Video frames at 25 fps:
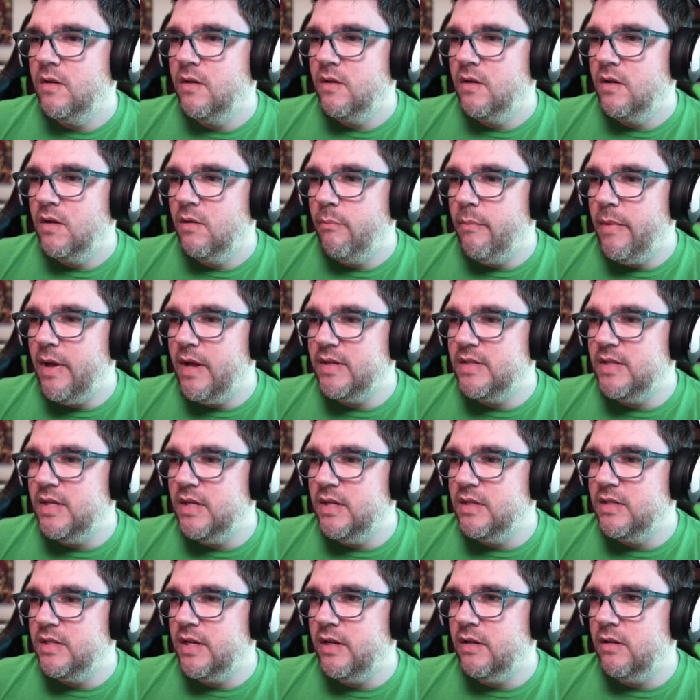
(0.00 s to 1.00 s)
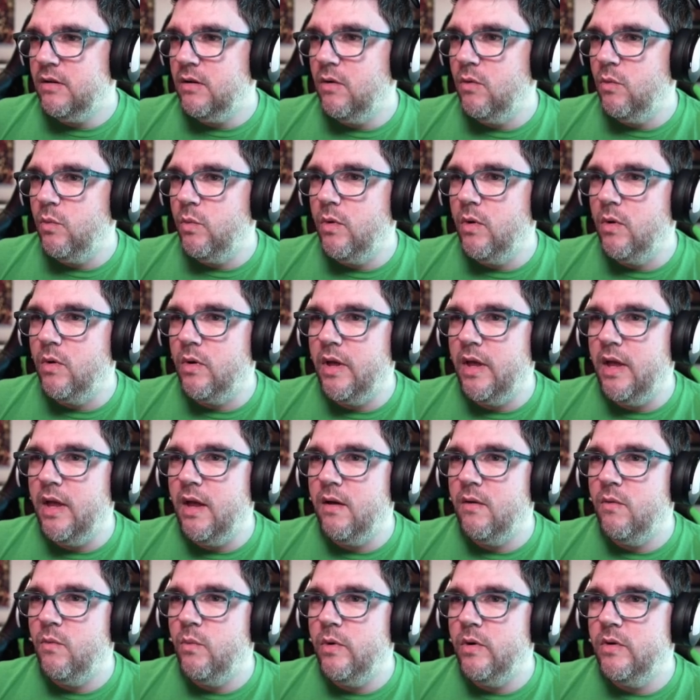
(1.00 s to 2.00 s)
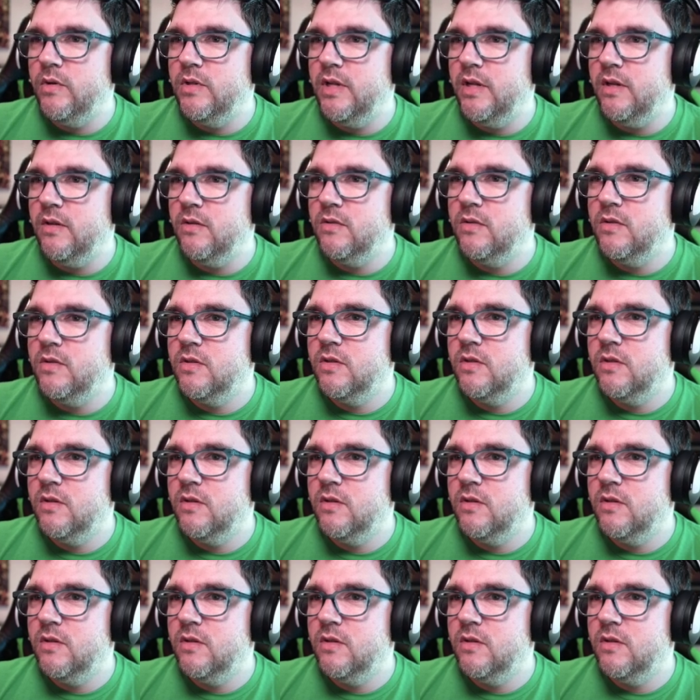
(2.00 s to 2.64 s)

Magazine entitled... Oh, okay, yeah. Weird Tales.